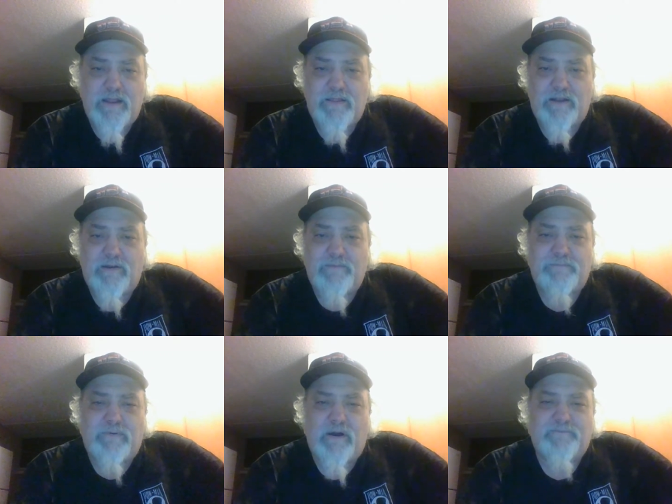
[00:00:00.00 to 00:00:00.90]
The
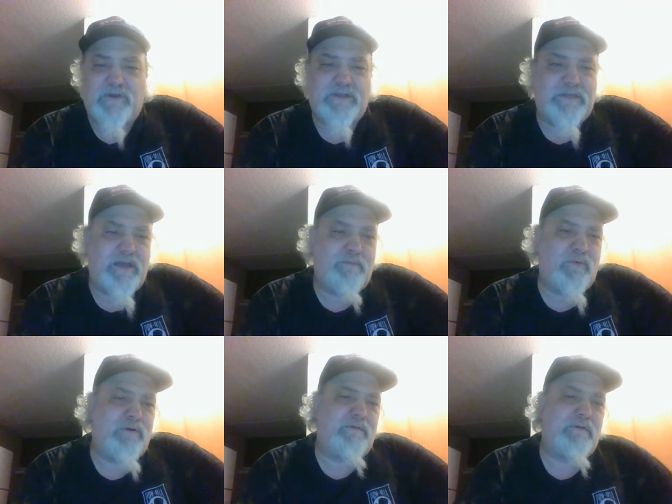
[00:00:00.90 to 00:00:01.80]
nonprofit is now
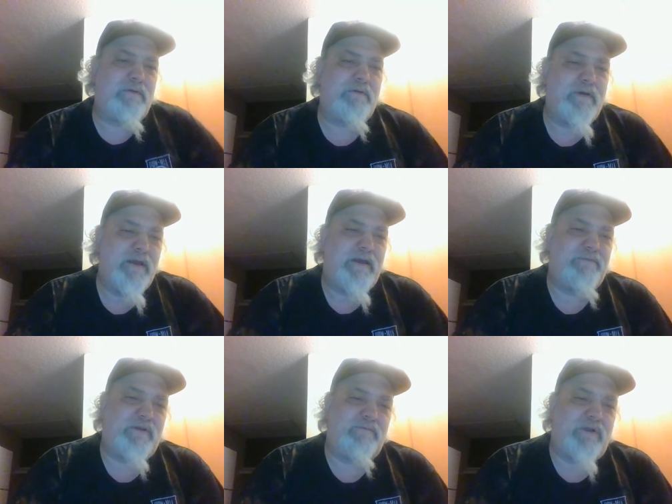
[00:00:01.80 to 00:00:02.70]
more
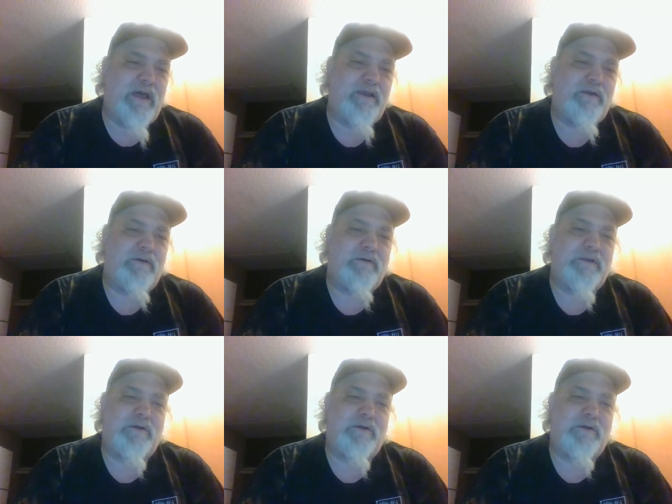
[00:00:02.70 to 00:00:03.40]
heavily relying on